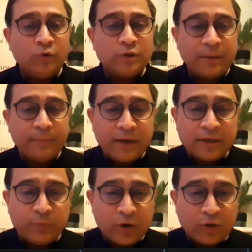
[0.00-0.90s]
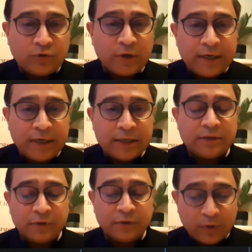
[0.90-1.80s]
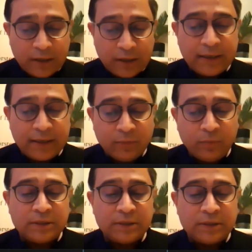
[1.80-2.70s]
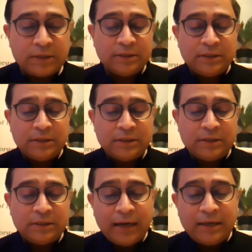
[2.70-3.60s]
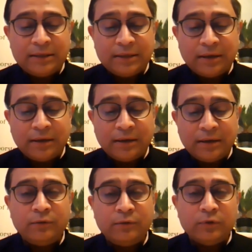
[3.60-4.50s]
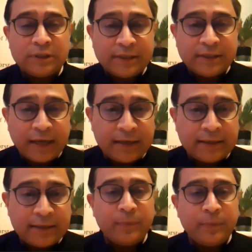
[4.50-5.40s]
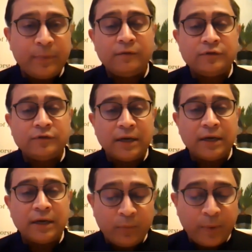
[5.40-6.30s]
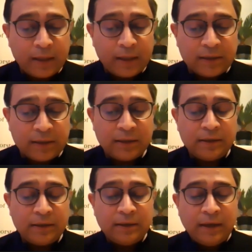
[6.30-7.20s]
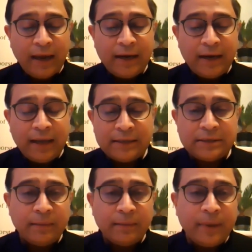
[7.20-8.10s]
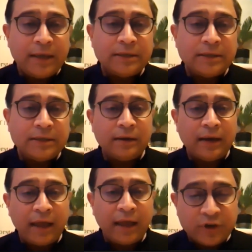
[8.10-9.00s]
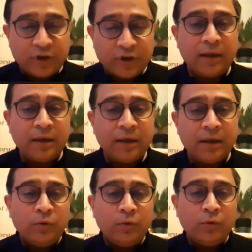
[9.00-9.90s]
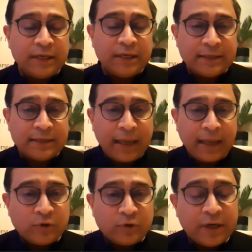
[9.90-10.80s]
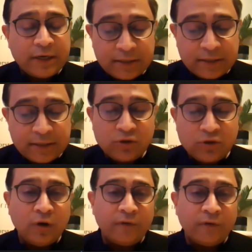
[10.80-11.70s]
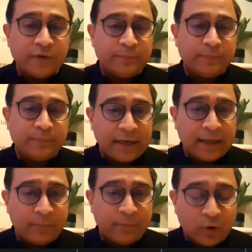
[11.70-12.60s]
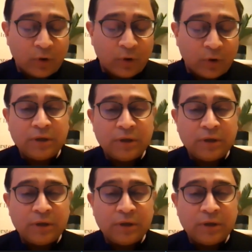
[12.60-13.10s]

most eminent spiritual leaders of the world at the moment, and he was a direct disciple of Srila Prabhupada and has an amazing life journey which he has encapsulated in two of his best-selling books.